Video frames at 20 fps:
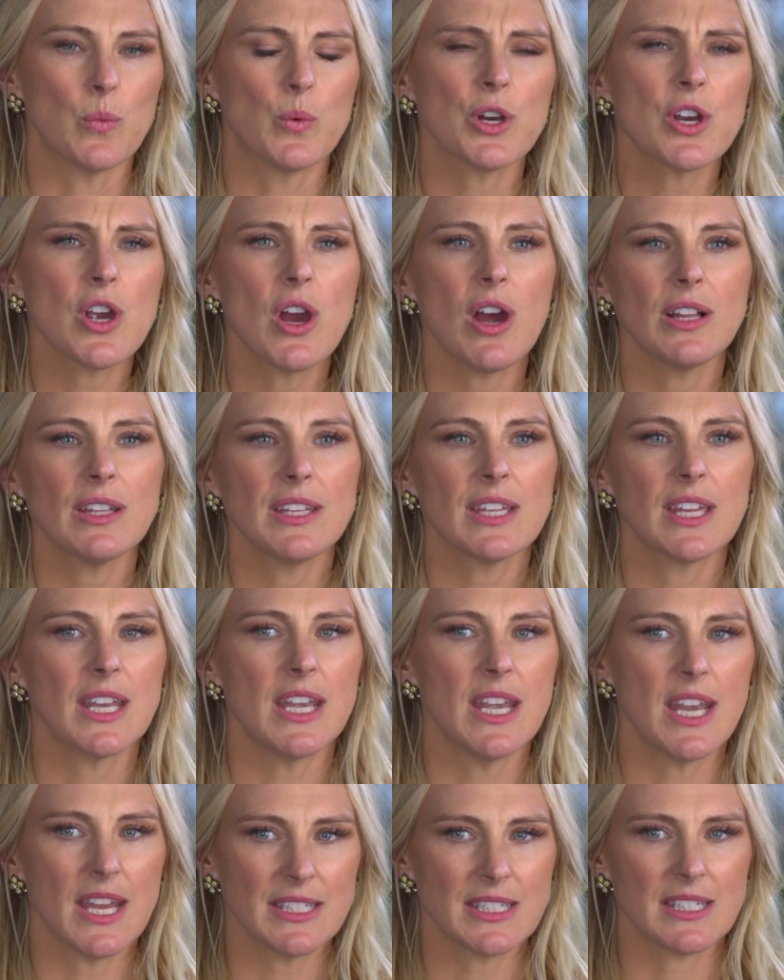We're calling
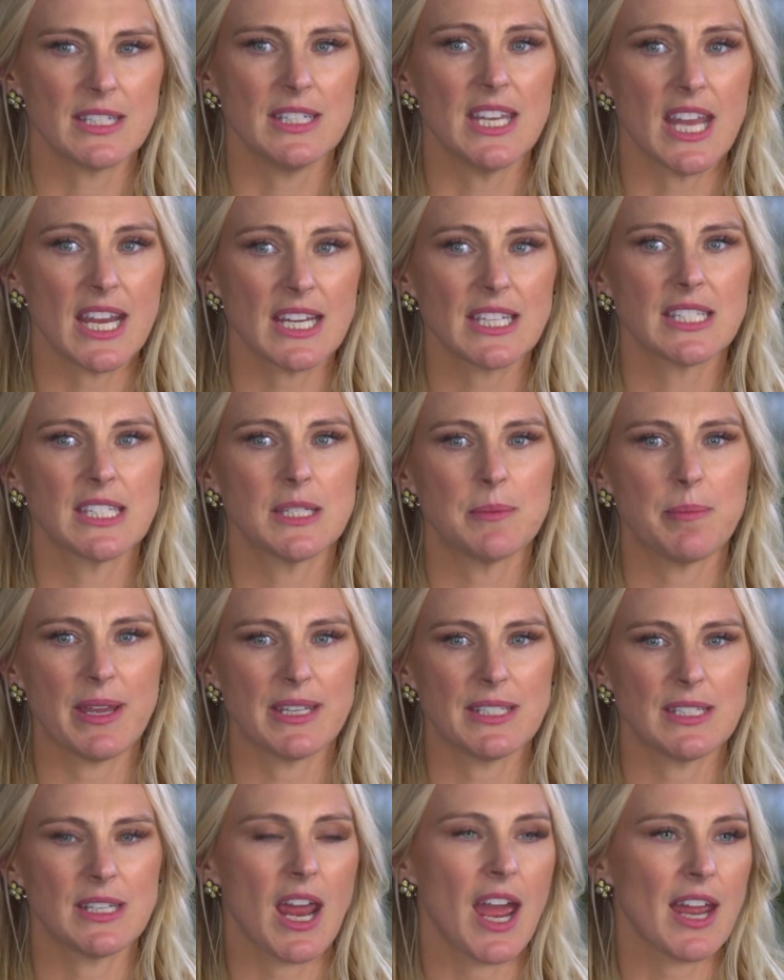it next
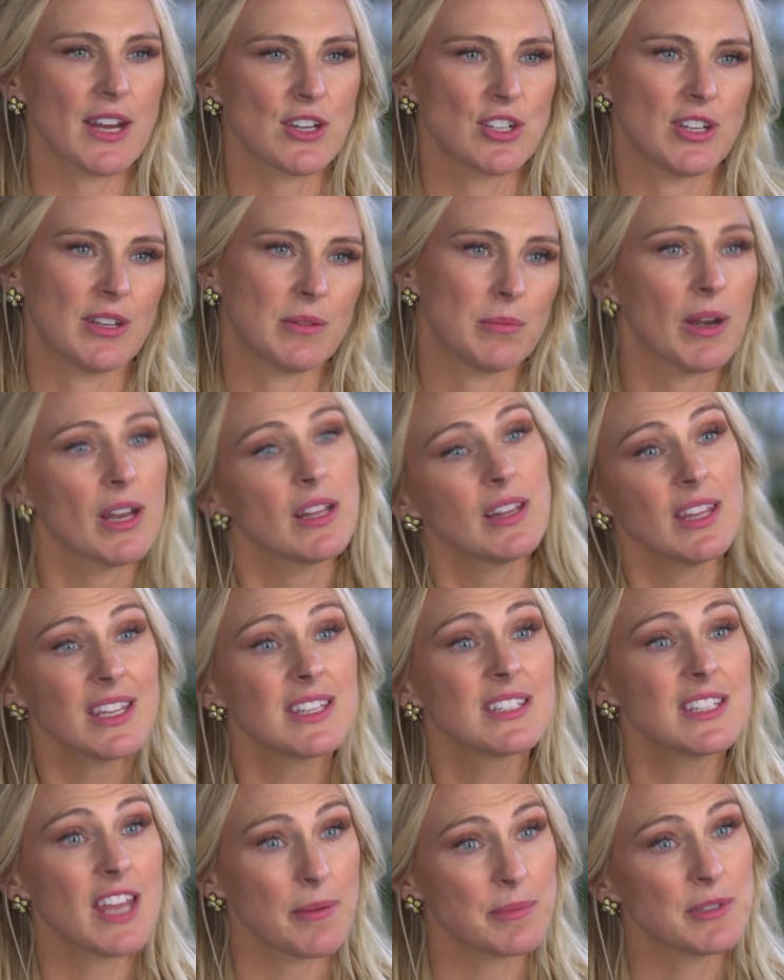best action, but I
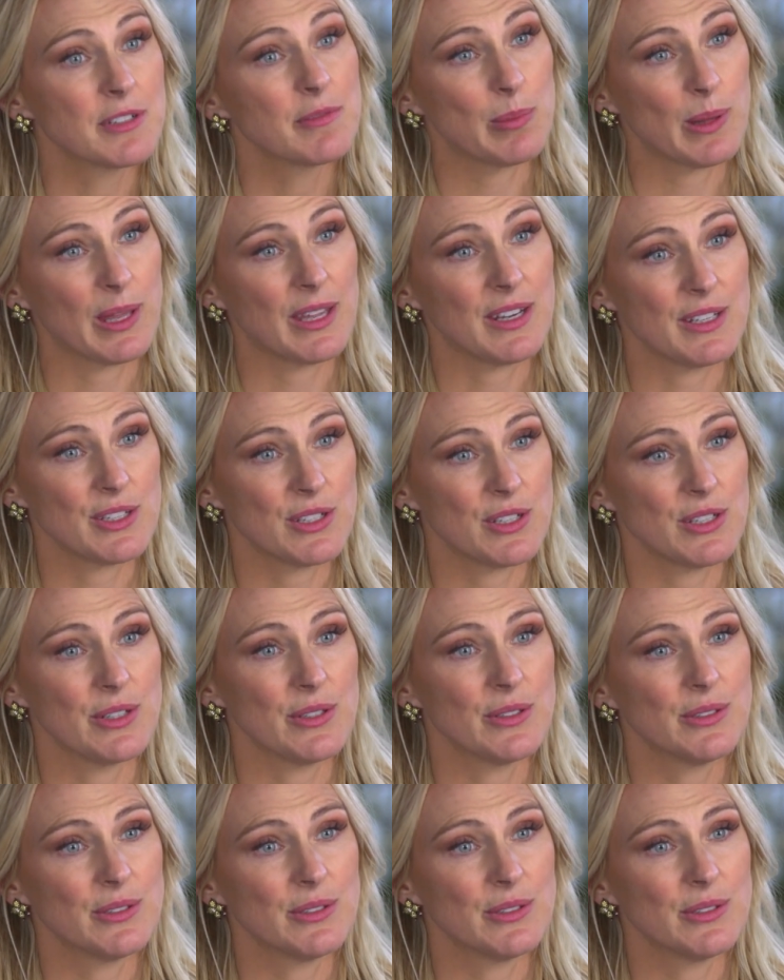like adaptive planning too.